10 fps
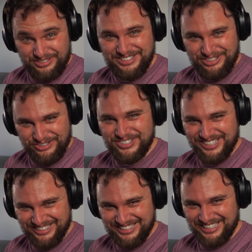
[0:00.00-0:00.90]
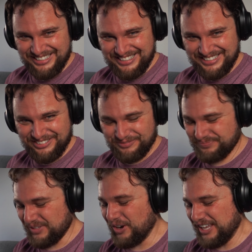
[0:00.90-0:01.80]
Did you say that?
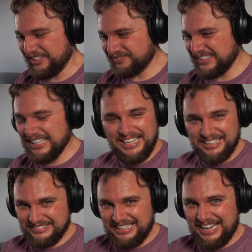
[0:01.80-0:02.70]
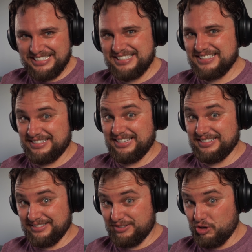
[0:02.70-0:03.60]
Okay, that is the
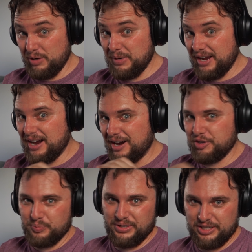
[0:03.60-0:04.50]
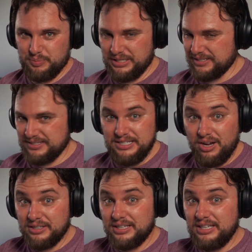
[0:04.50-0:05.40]
extremely hard part, because not